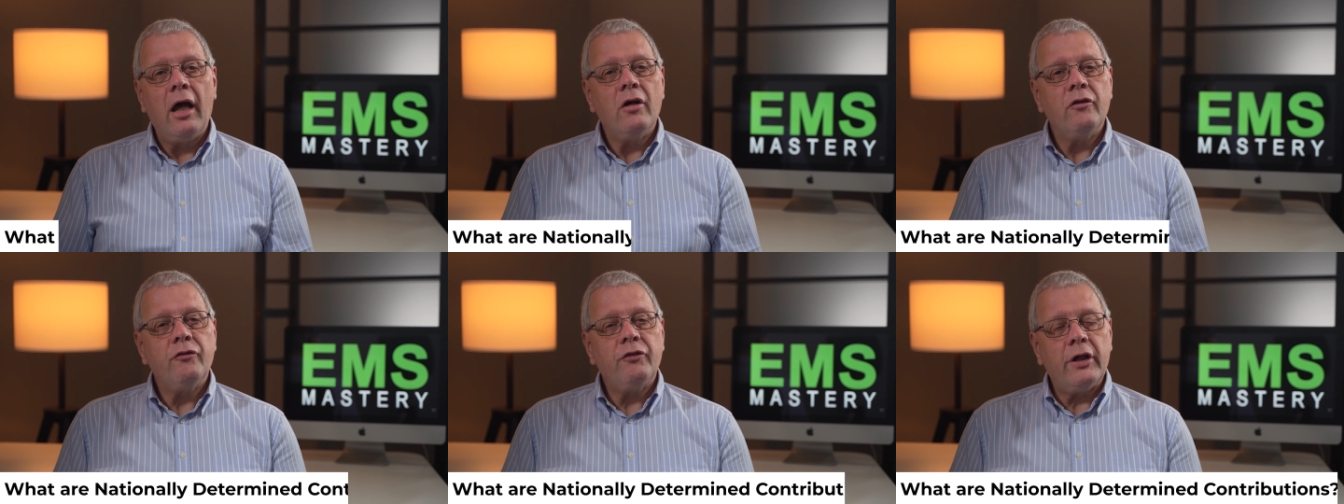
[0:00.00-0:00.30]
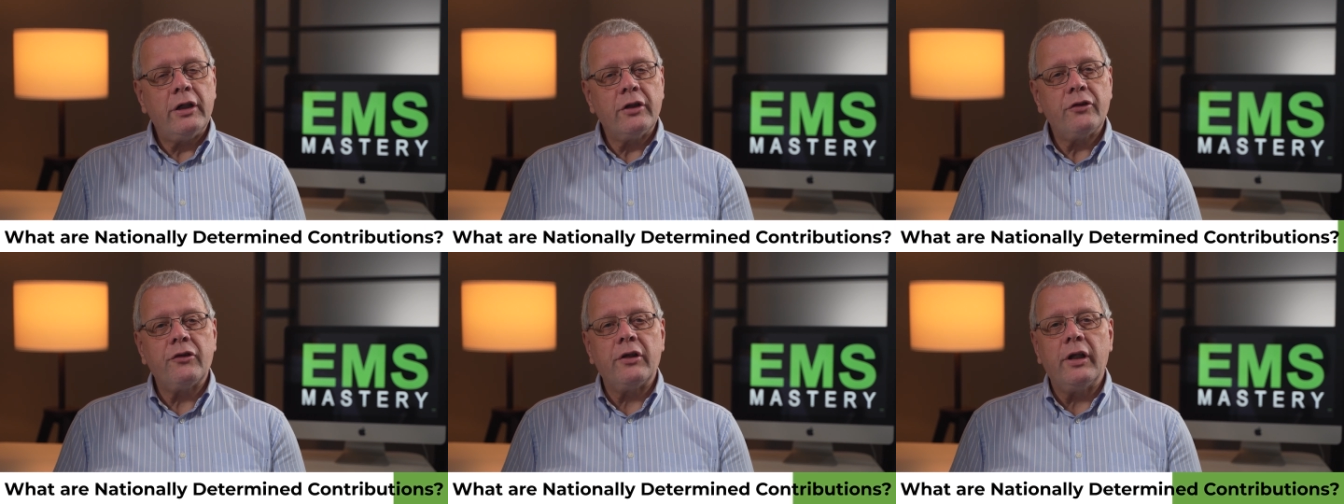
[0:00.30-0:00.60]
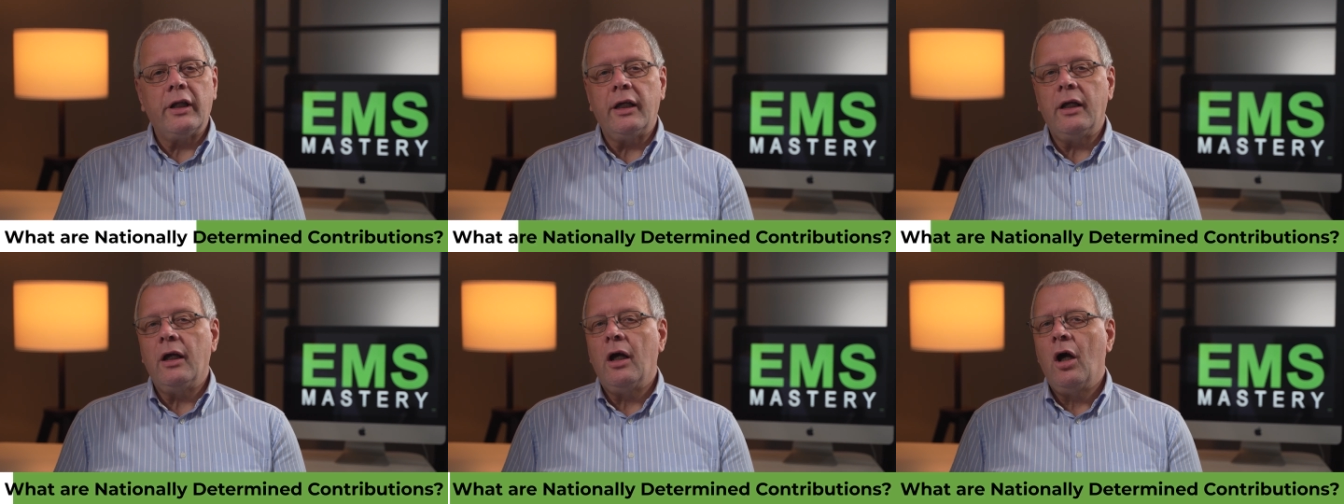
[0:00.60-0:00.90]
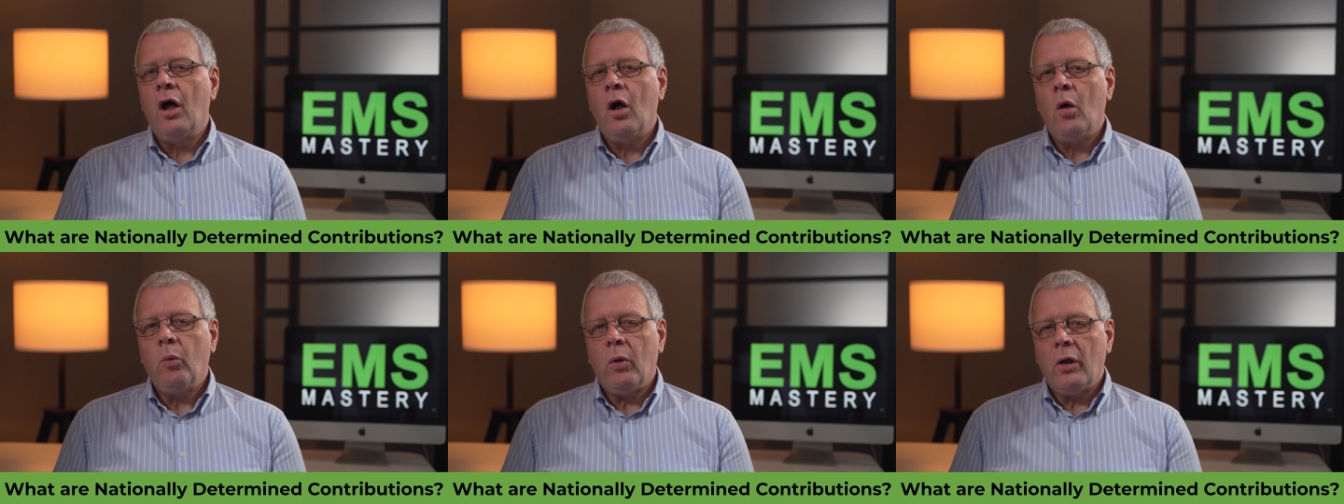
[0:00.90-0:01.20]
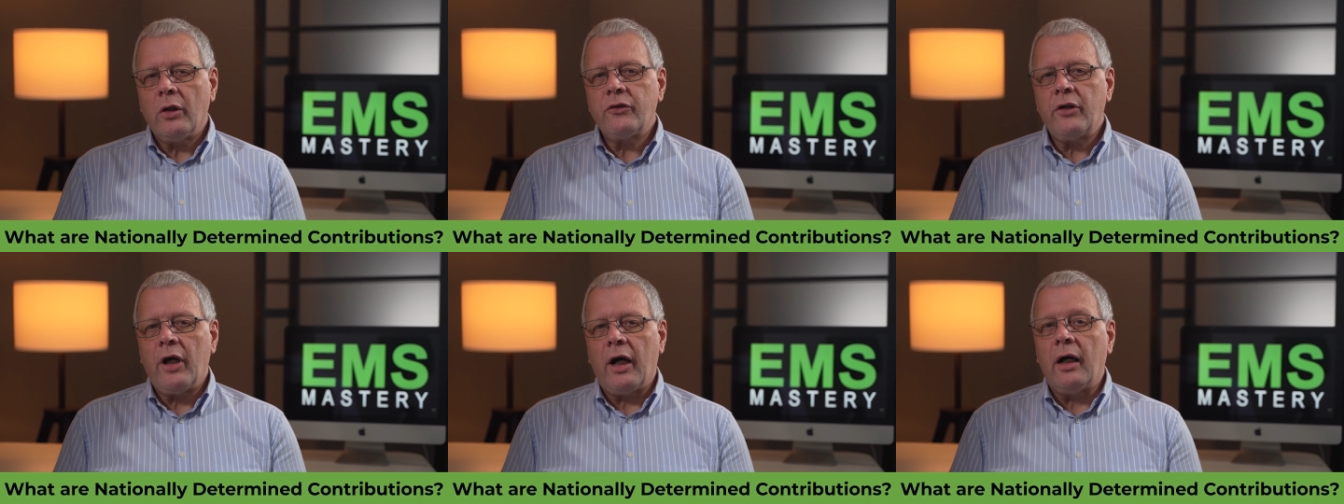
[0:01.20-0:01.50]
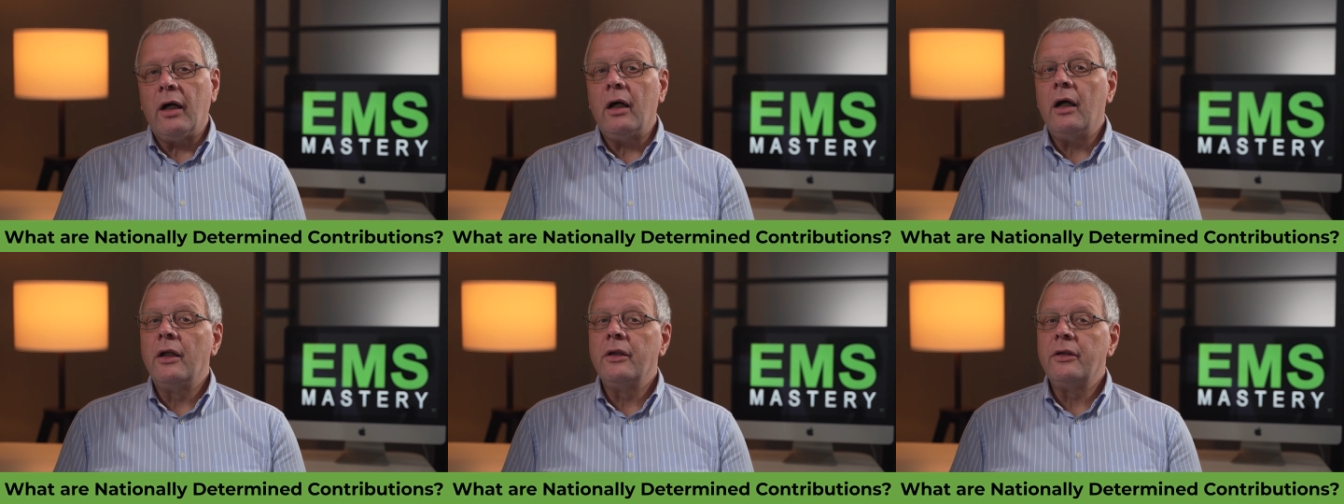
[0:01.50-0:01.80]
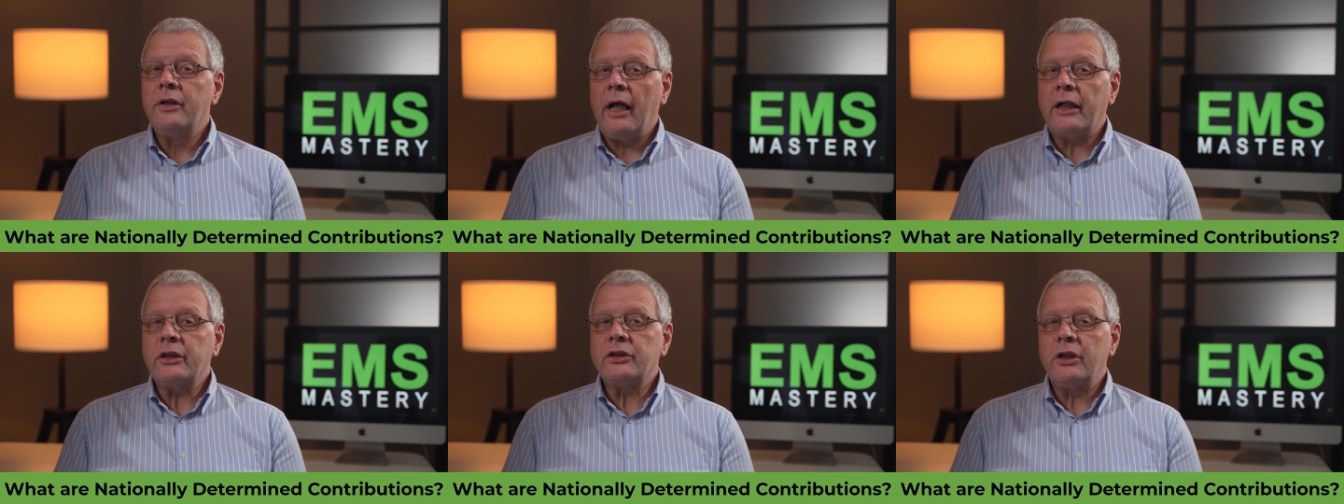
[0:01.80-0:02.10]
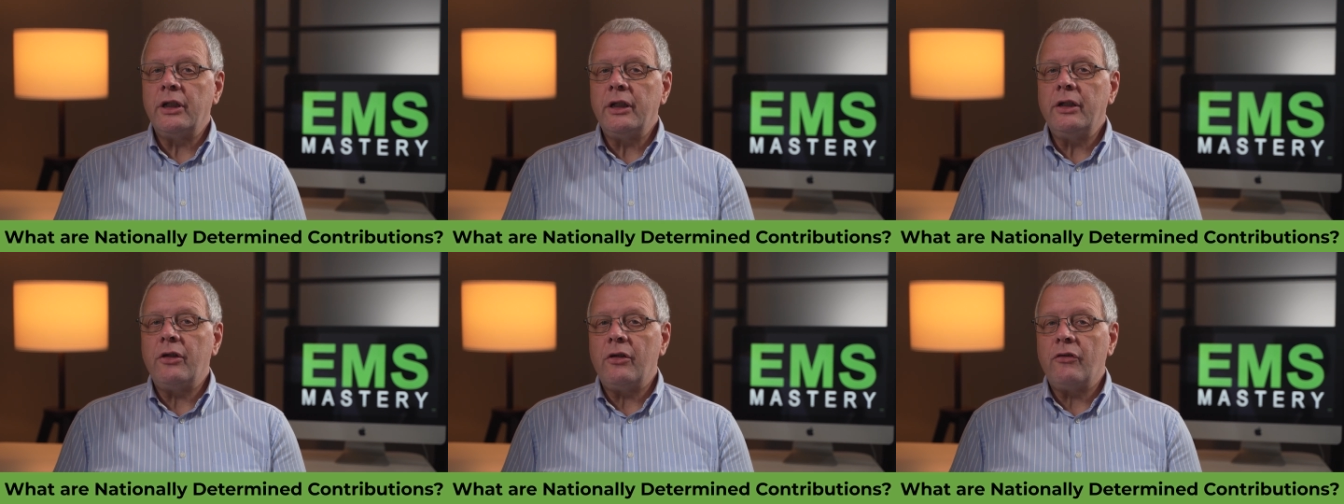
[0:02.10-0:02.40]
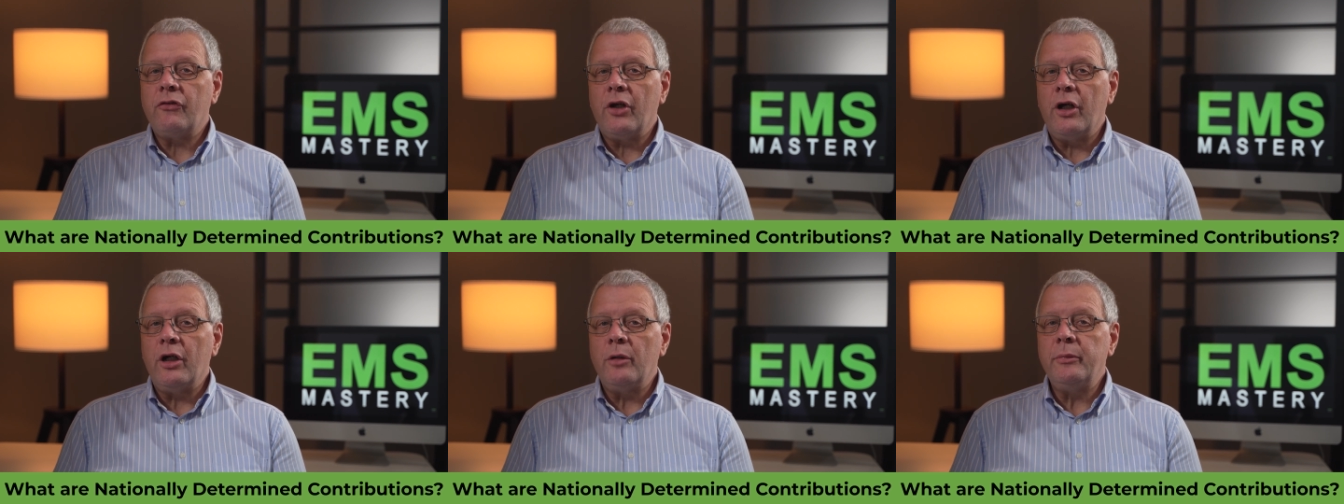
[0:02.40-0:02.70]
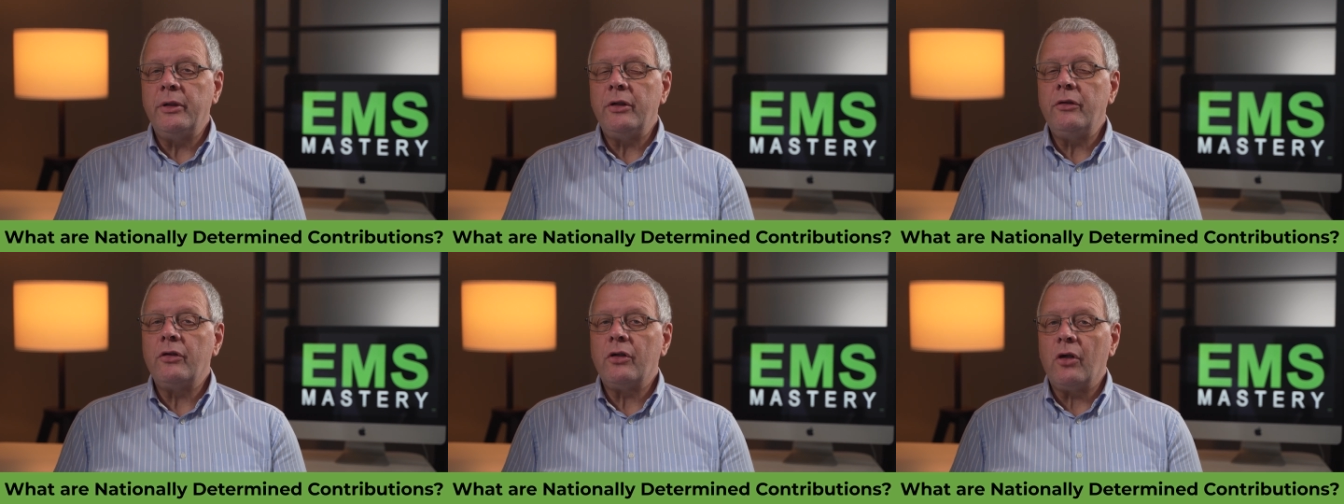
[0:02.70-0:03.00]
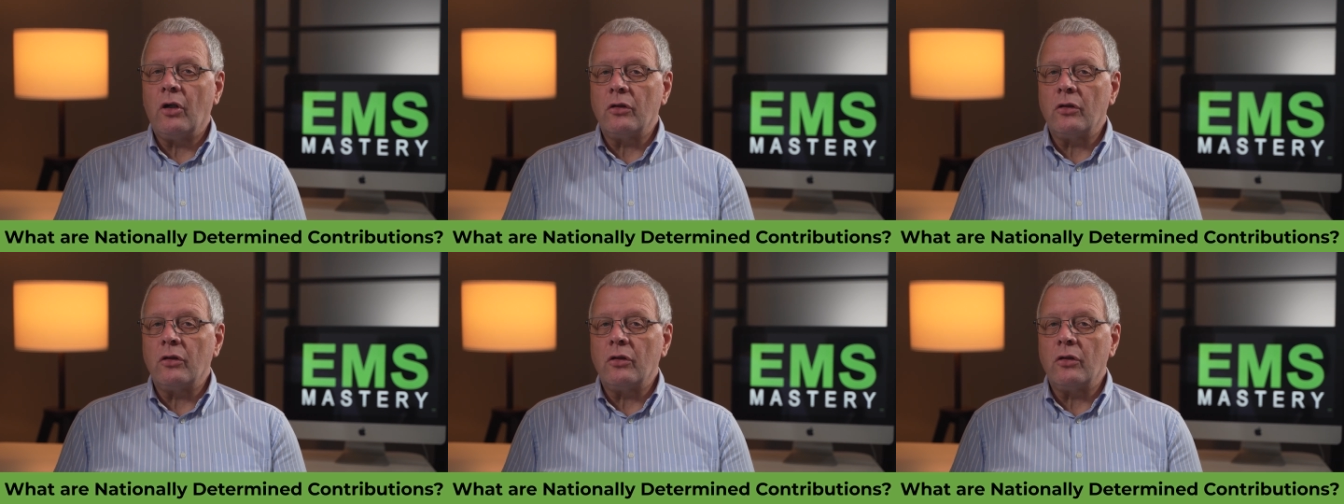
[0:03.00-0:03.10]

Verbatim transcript: Firstly, what are nationally determined